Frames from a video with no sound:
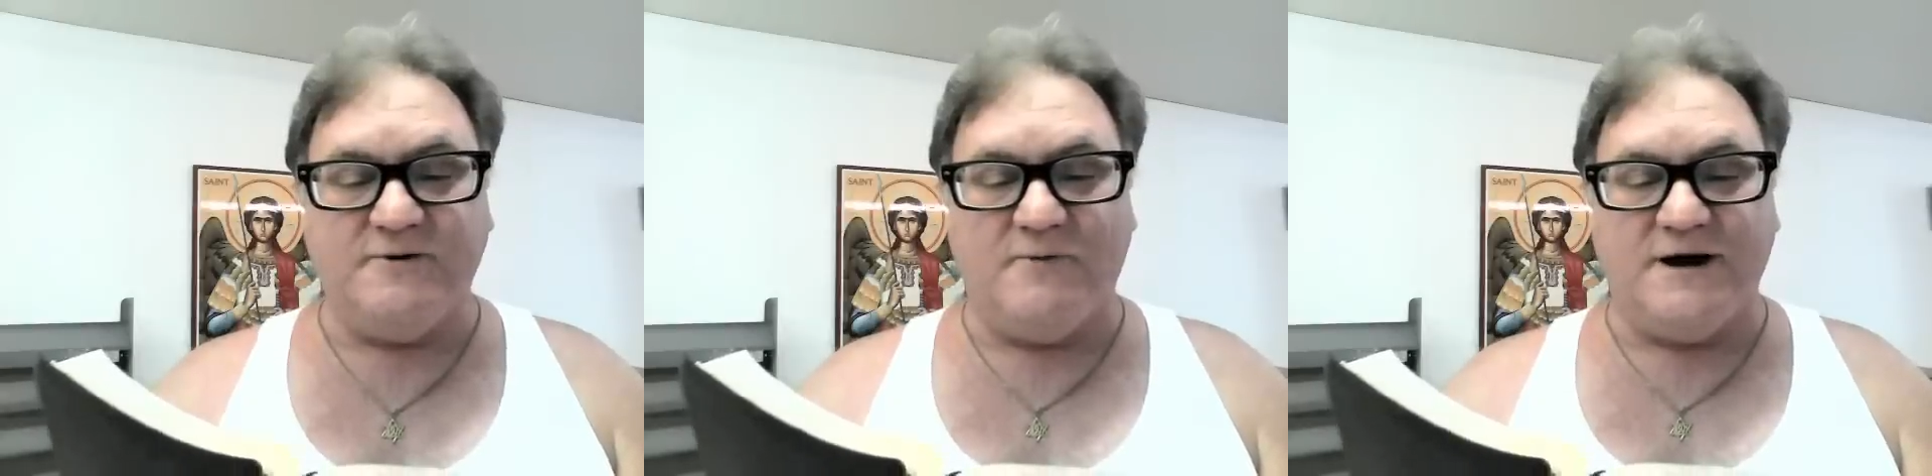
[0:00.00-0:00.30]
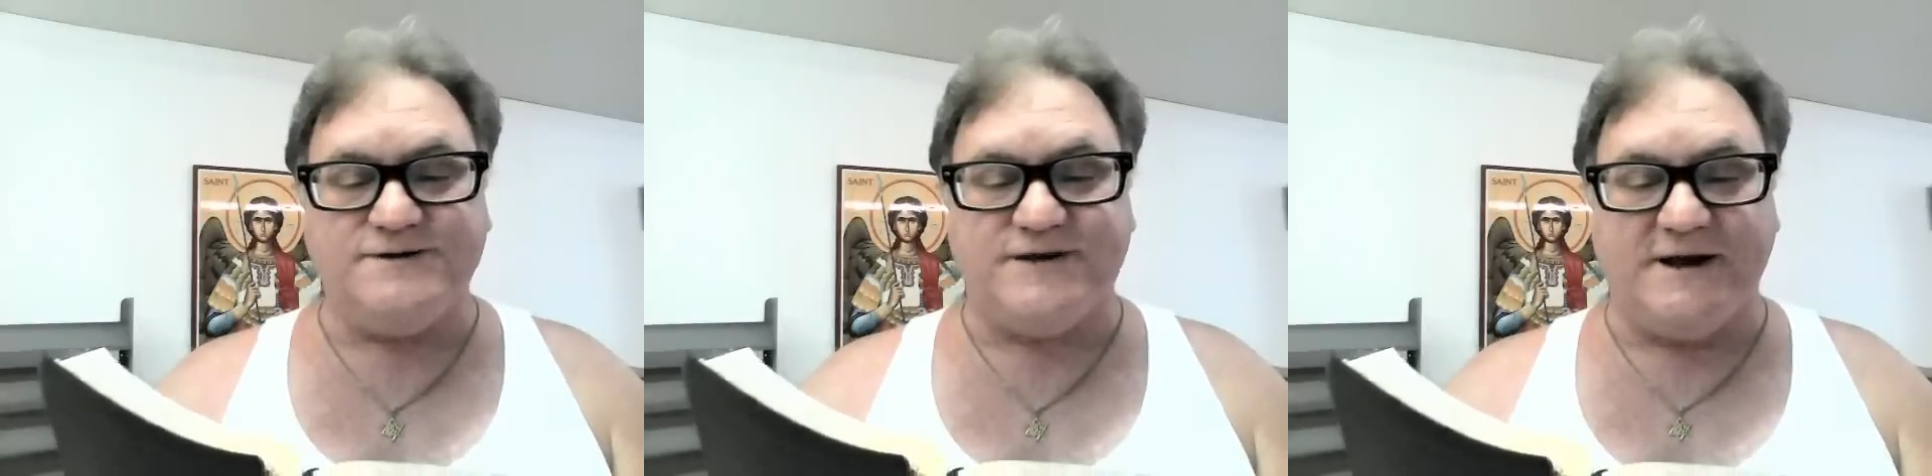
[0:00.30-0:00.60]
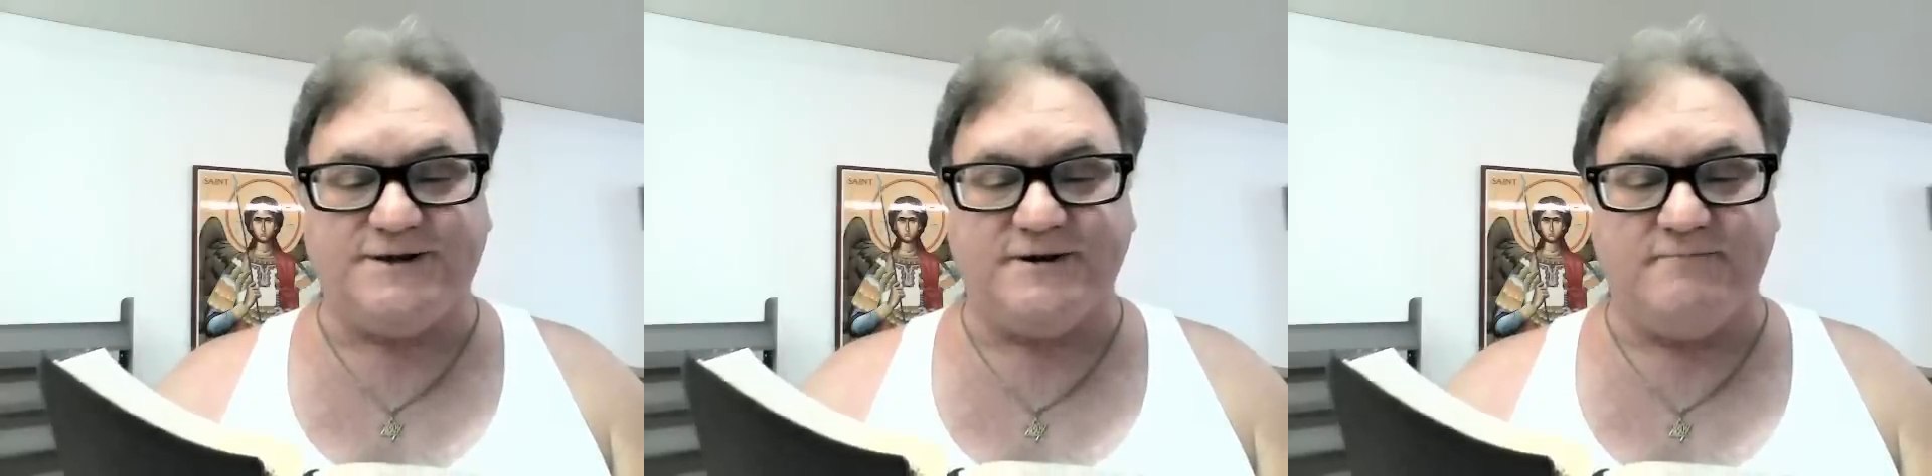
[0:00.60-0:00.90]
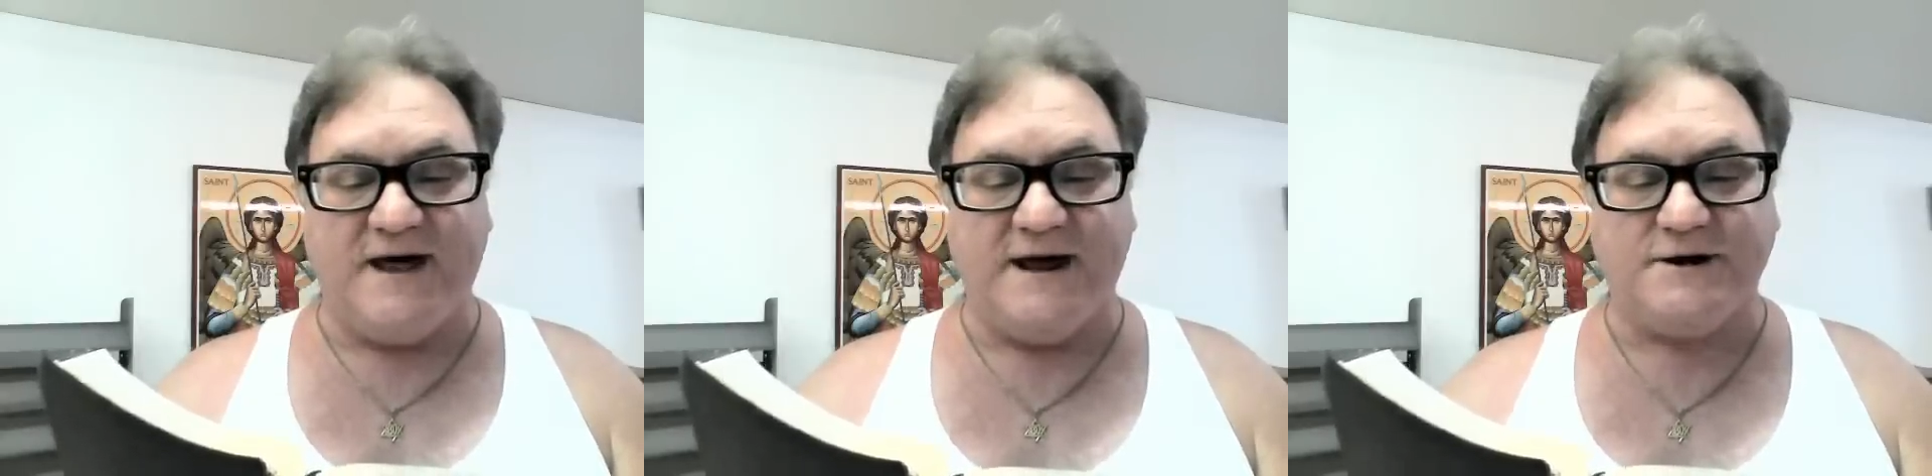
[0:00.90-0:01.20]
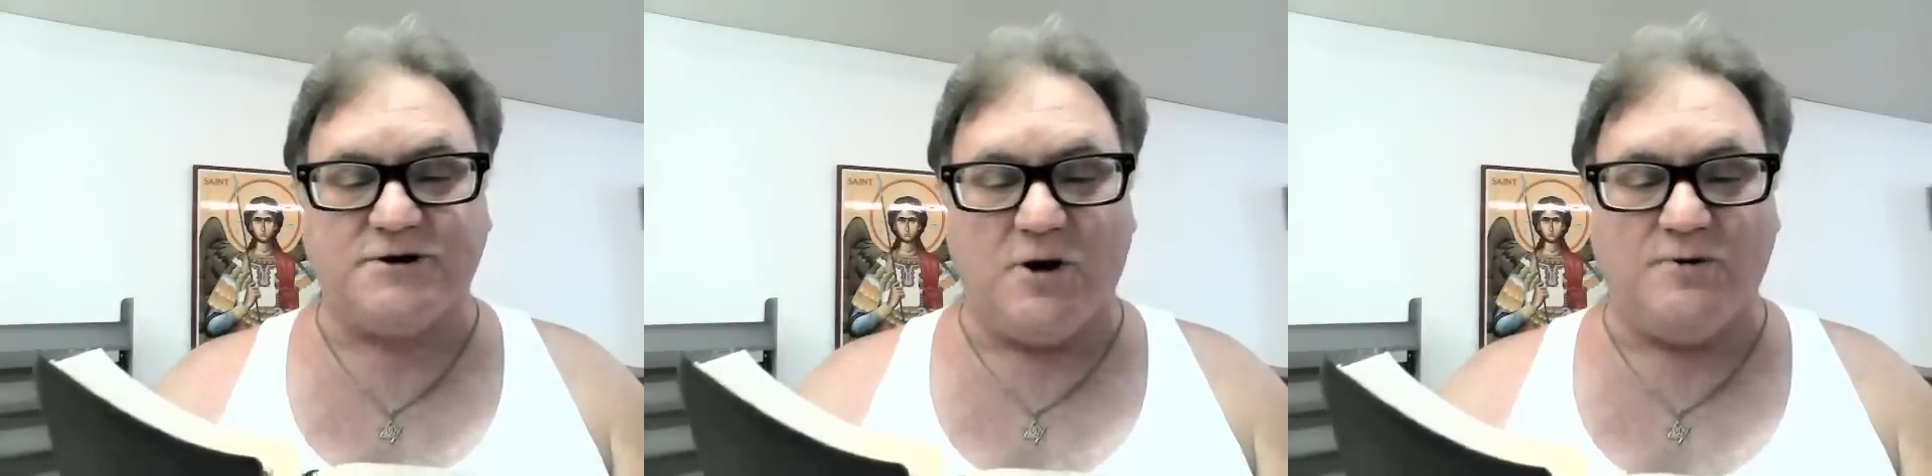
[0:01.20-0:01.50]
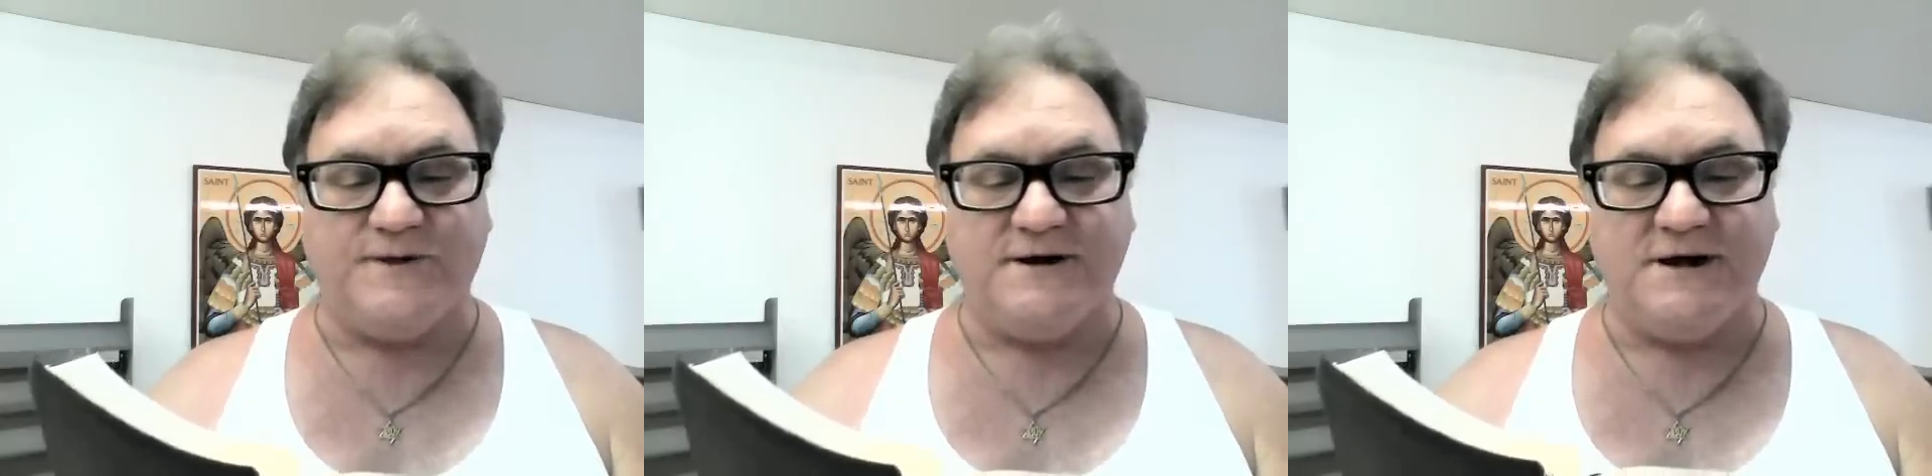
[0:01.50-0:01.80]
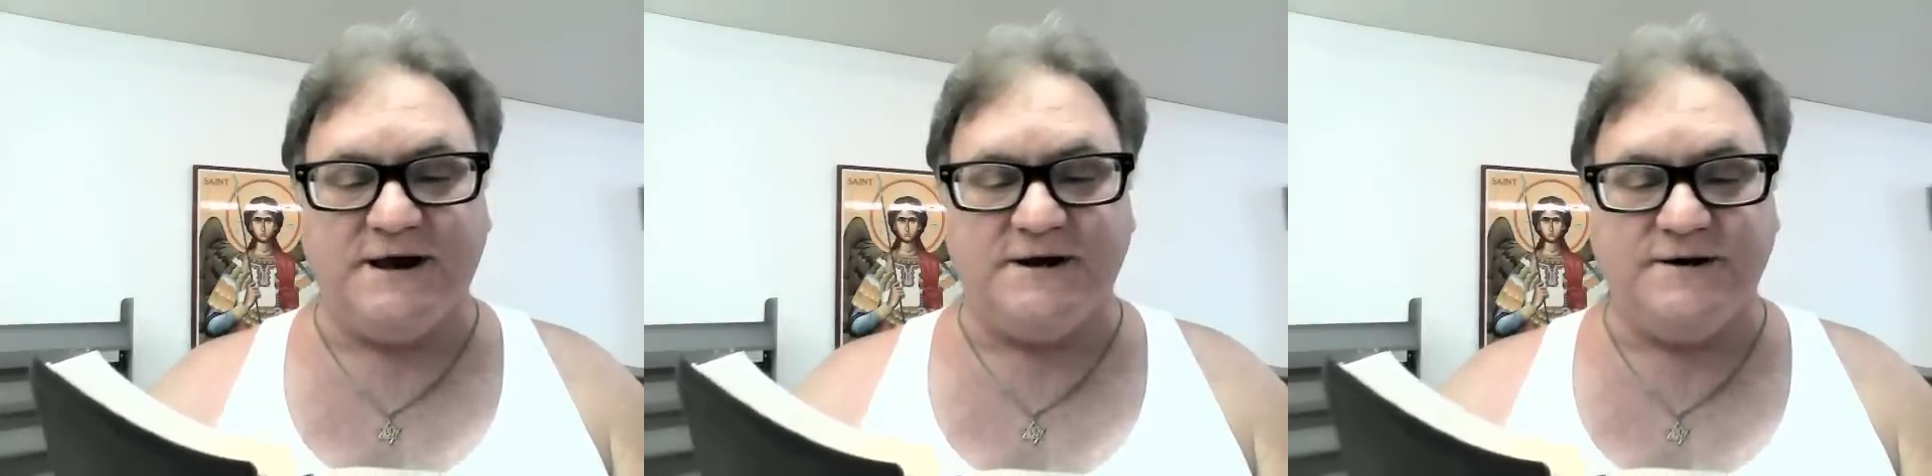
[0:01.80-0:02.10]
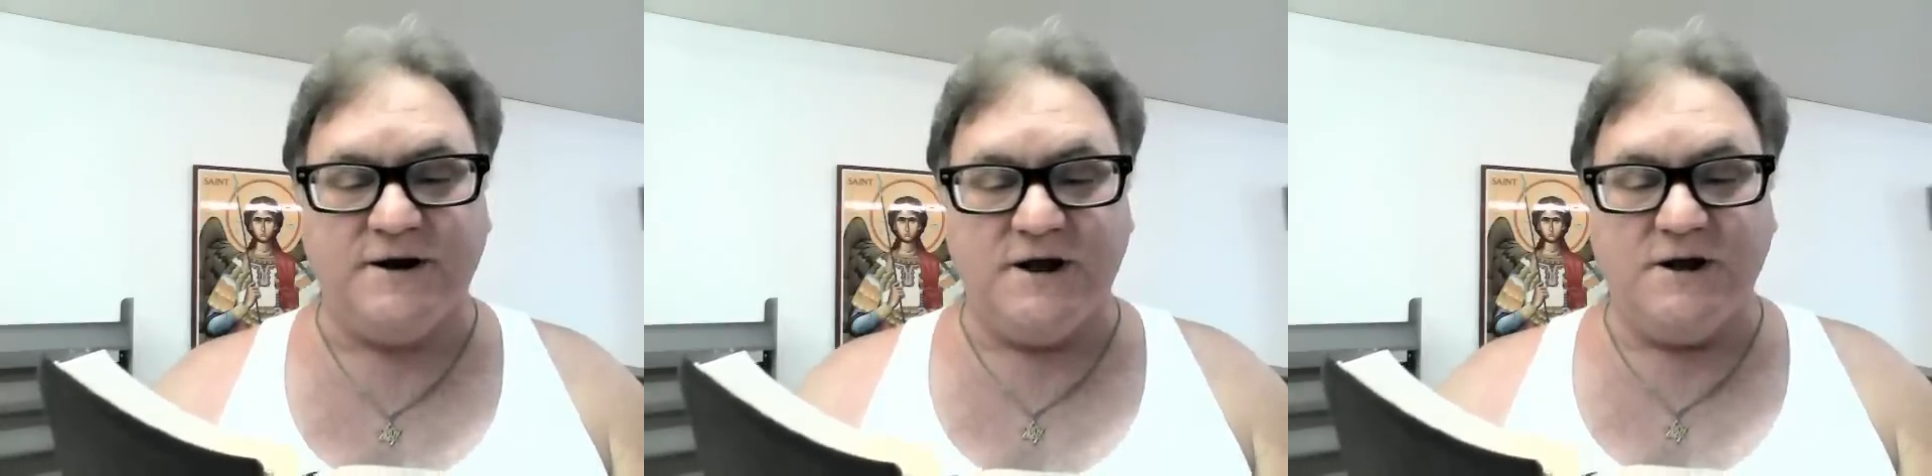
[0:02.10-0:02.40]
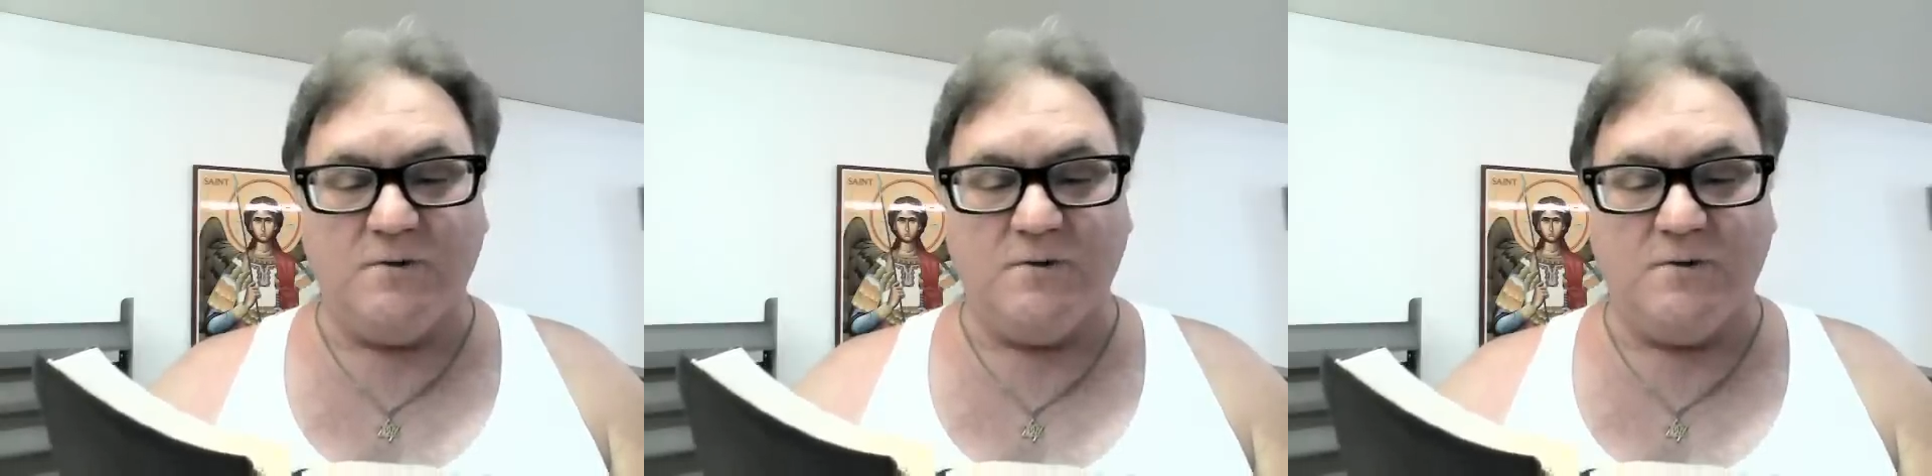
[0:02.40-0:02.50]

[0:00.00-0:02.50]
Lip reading: And the one said to the man clothed in linen,